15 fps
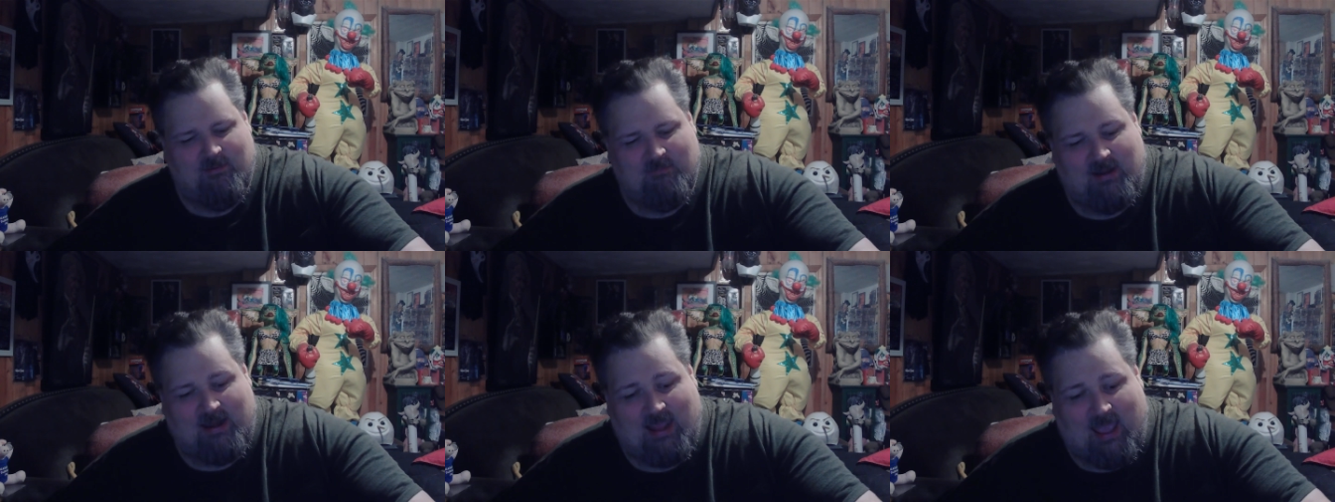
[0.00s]

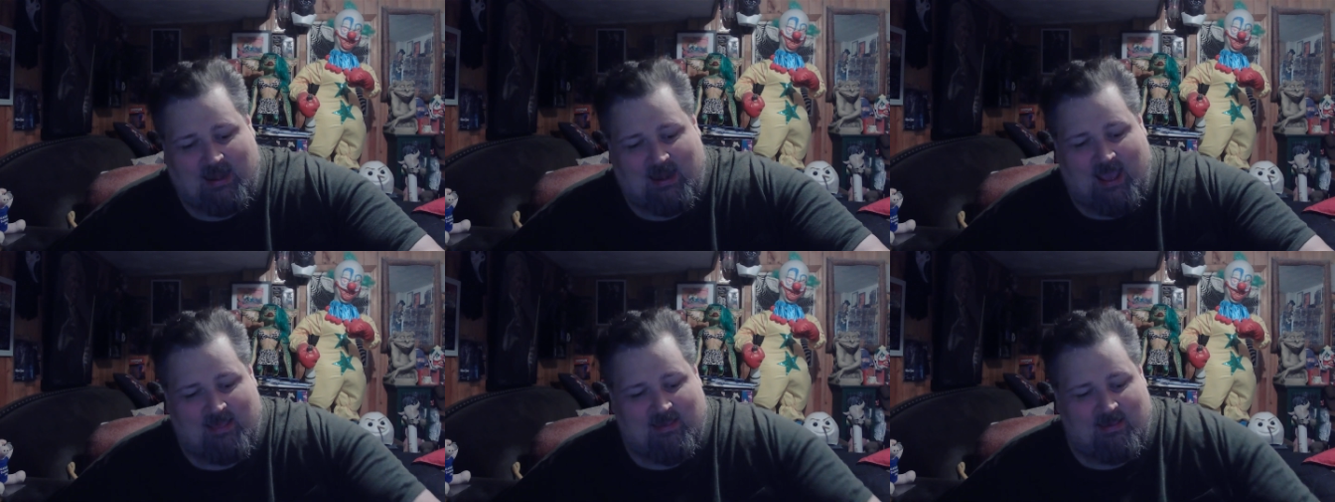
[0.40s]
But again,
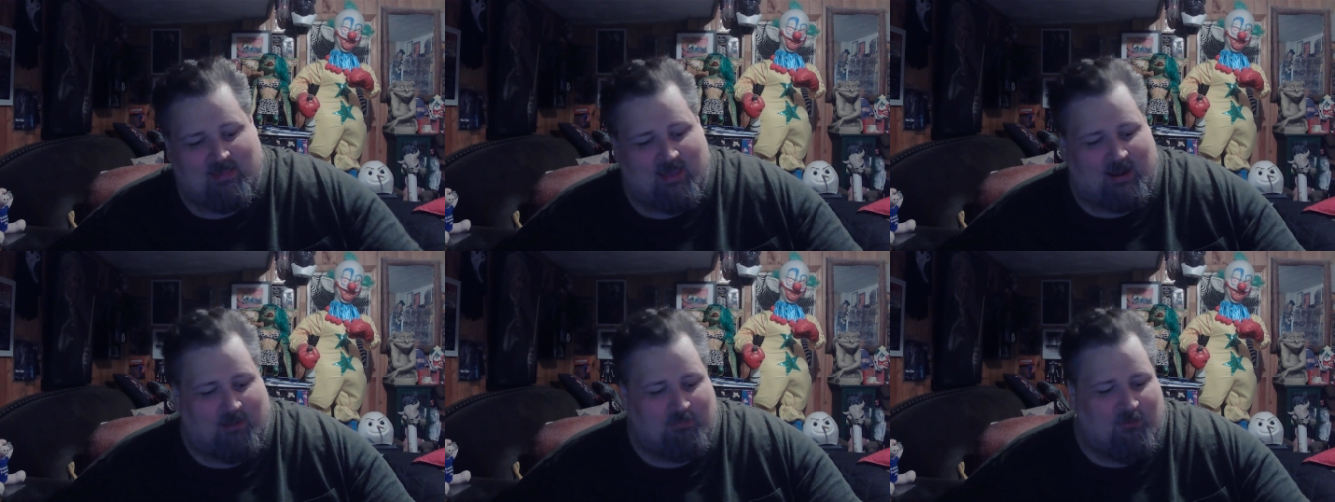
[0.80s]
as I
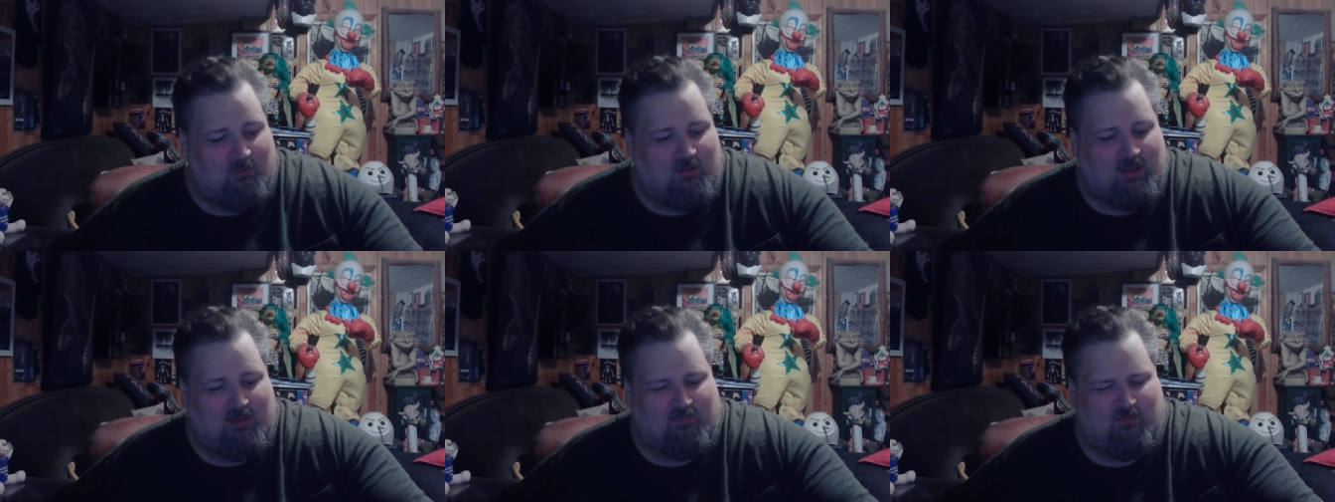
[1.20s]
said, I'm
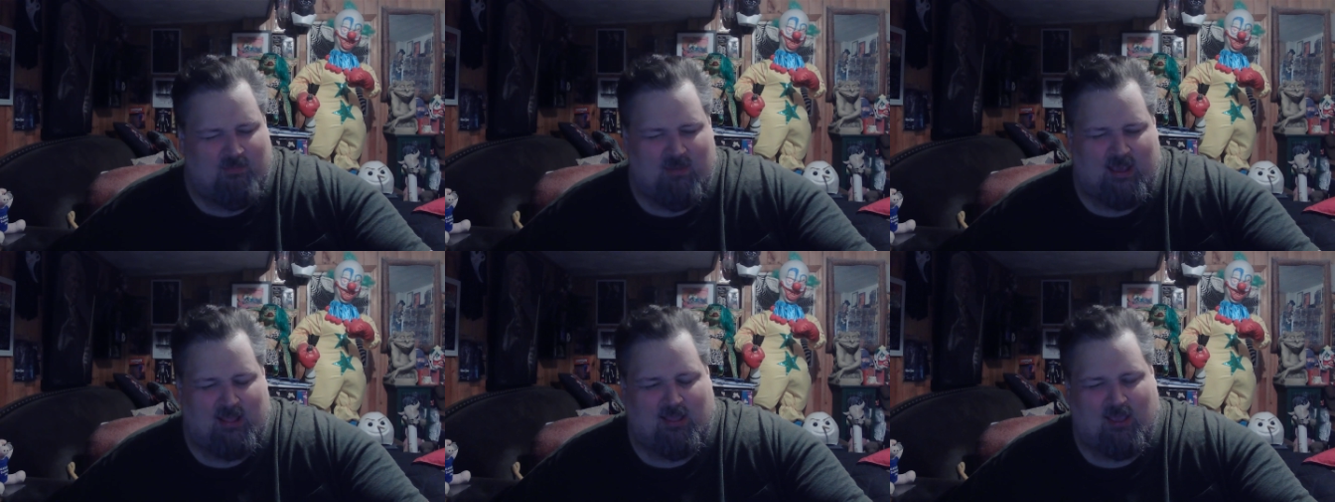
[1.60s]
doing these for
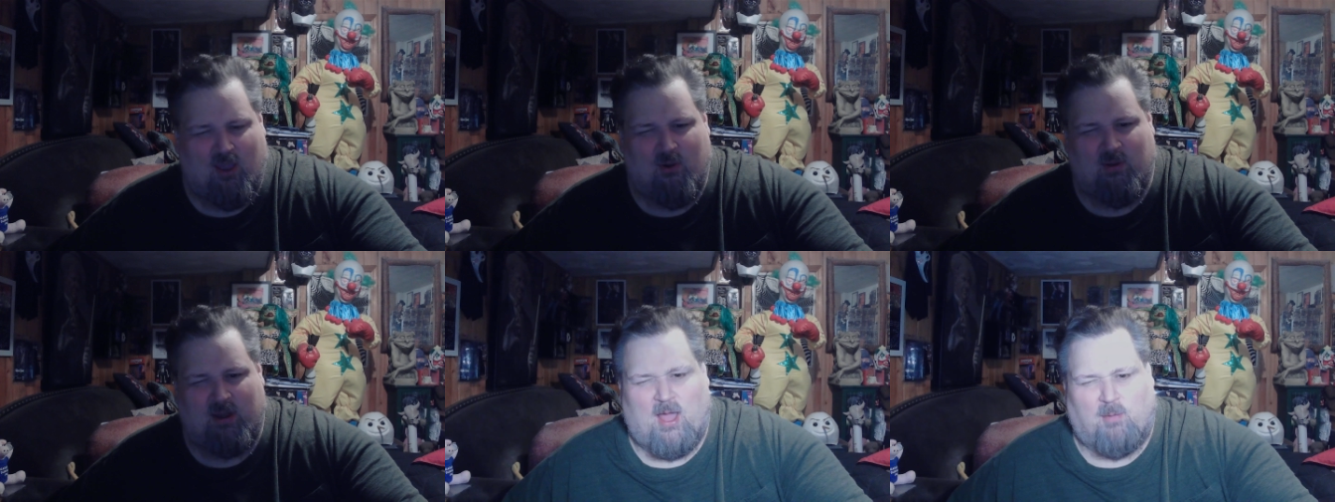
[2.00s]
me
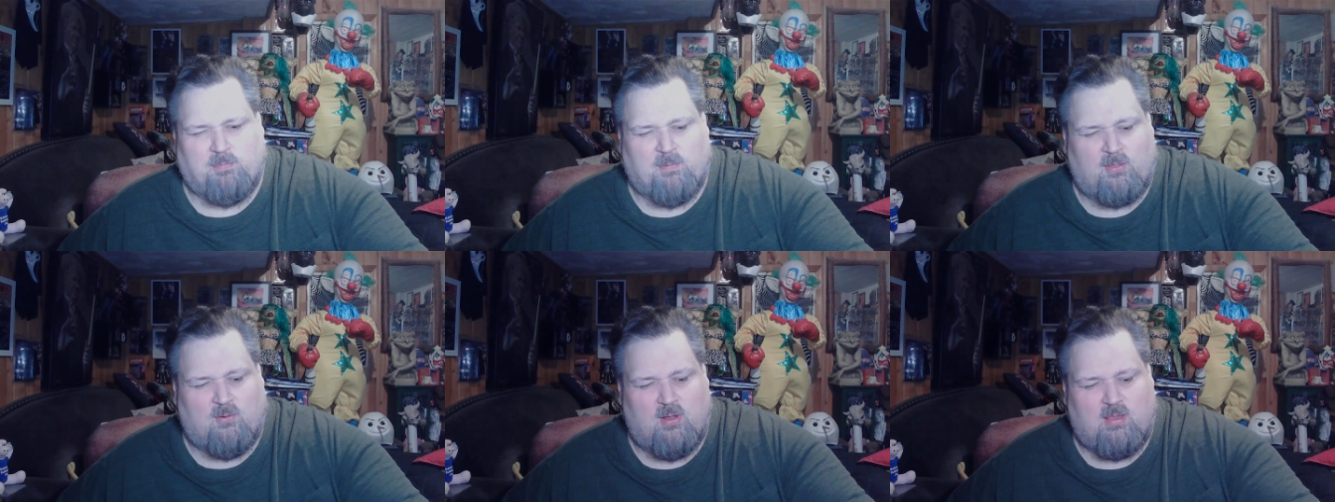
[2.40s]
too. It helps
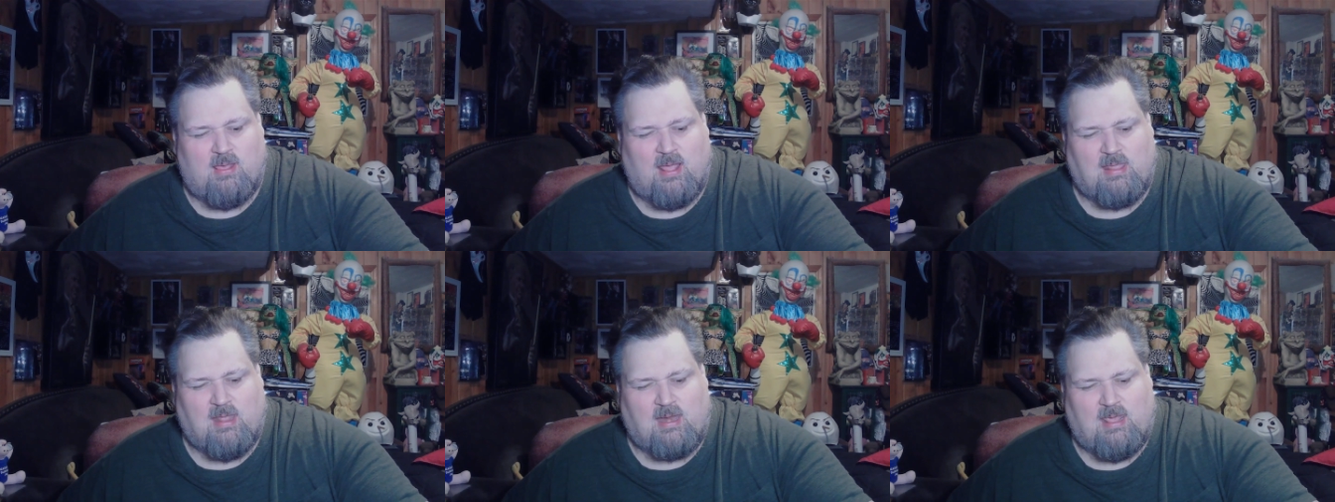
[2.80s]
me towards the
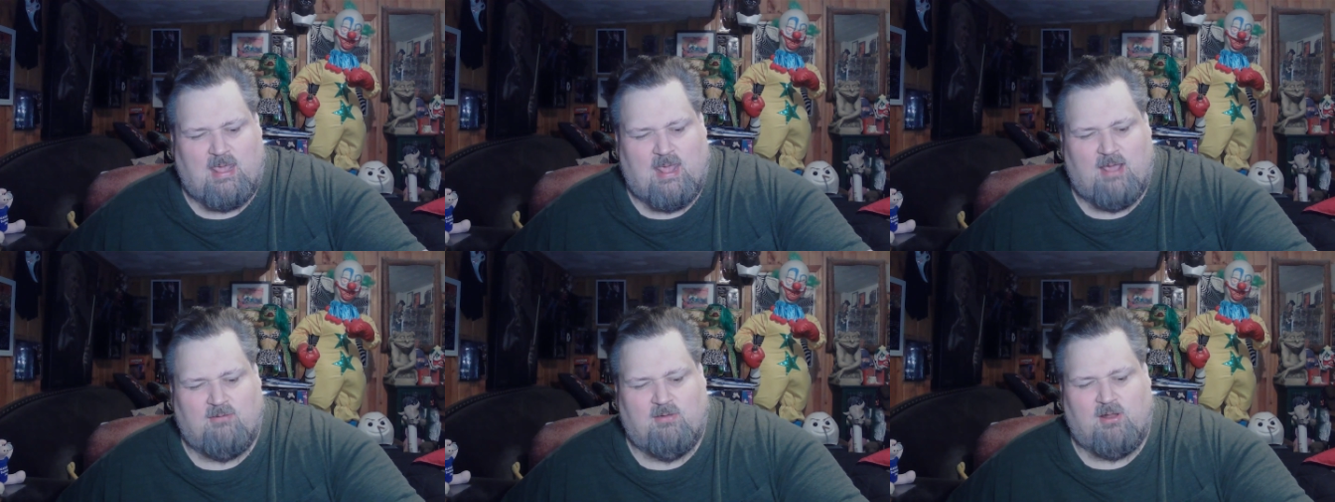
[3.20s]
end of the
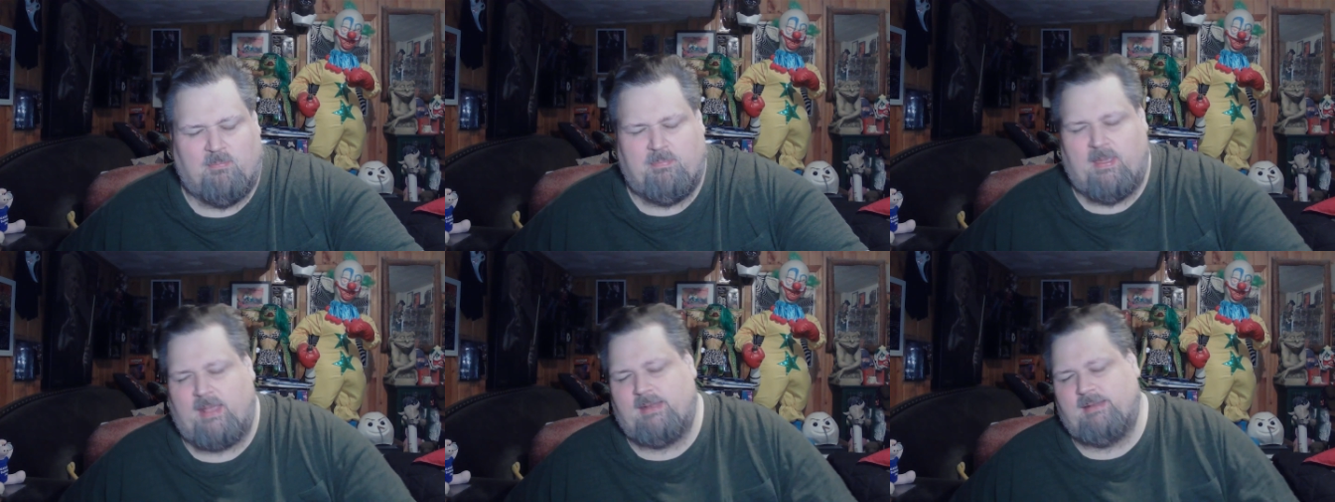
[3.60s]
year a little
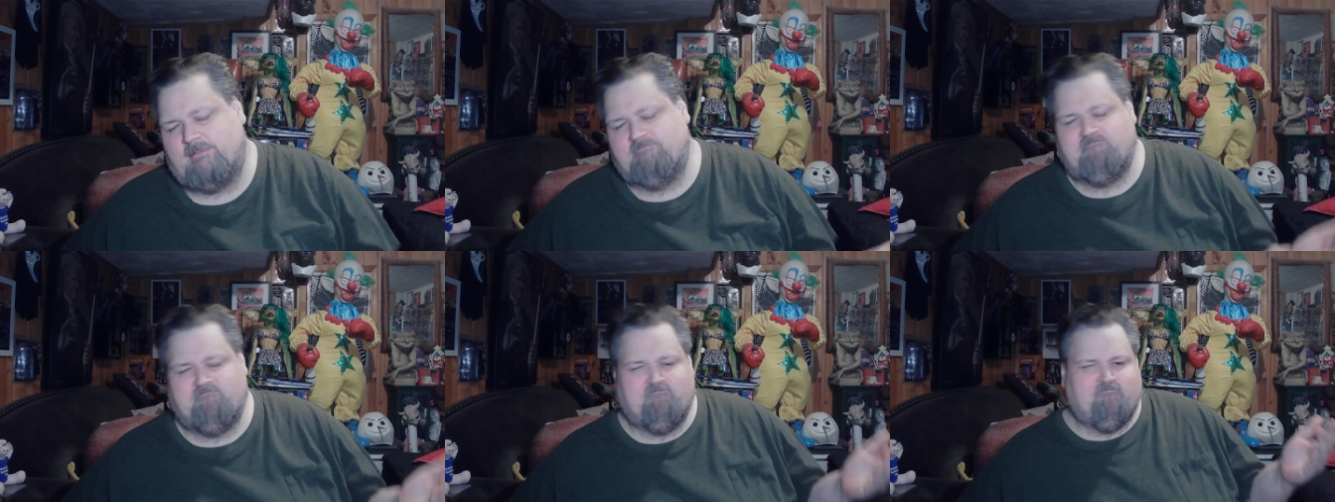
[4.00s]
bit
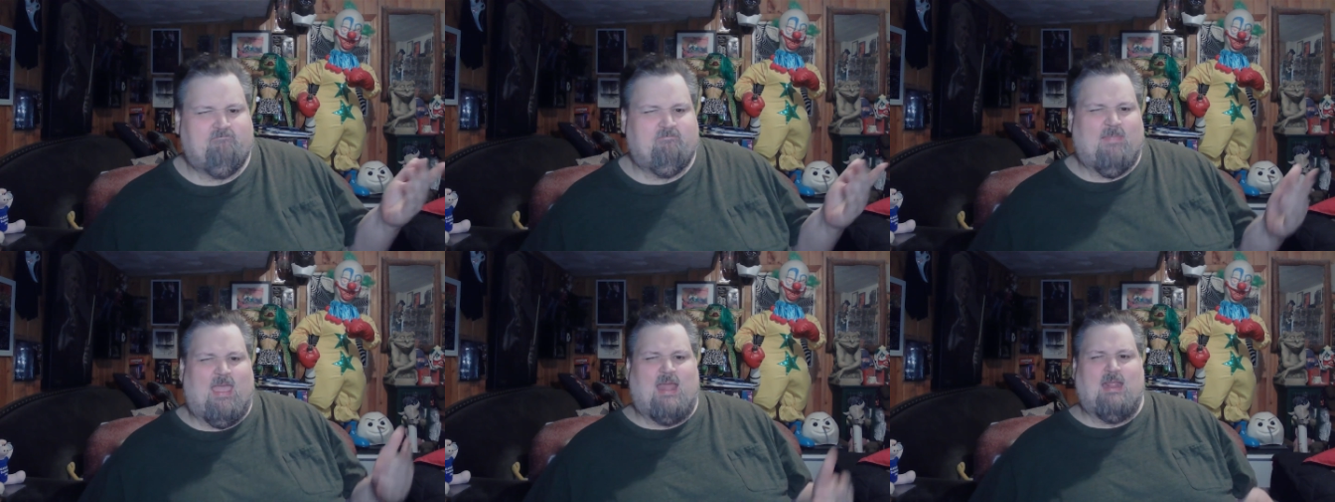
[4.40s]

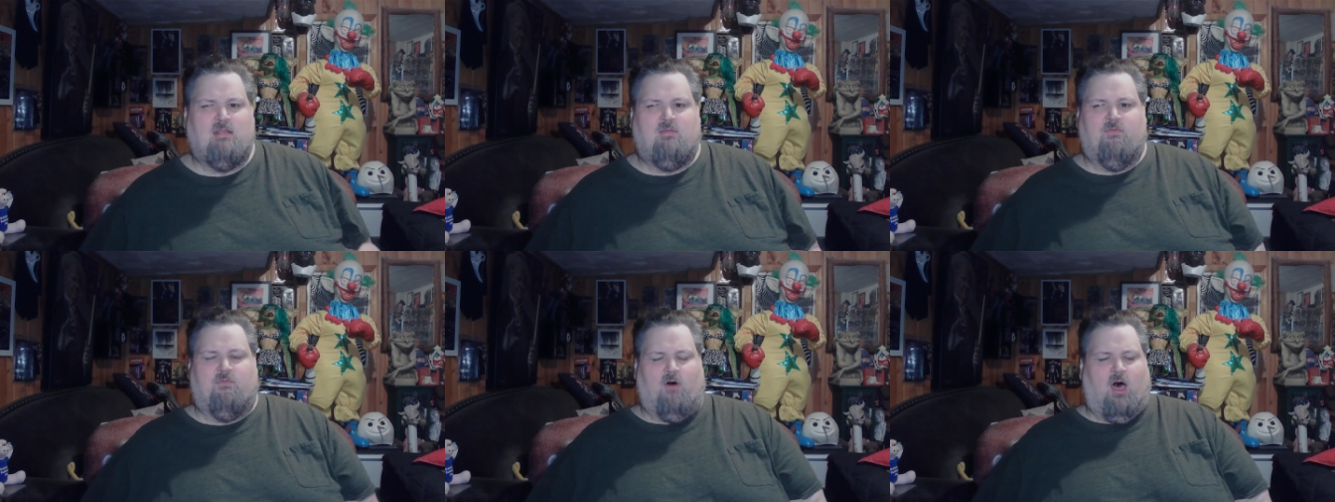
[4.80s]
and
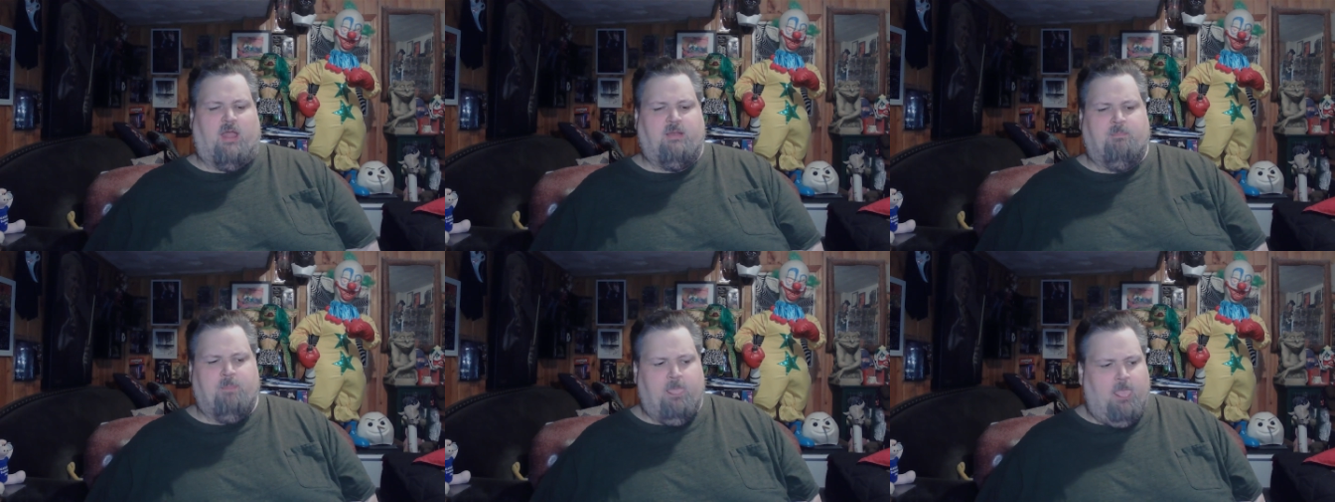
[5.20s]
it's fun.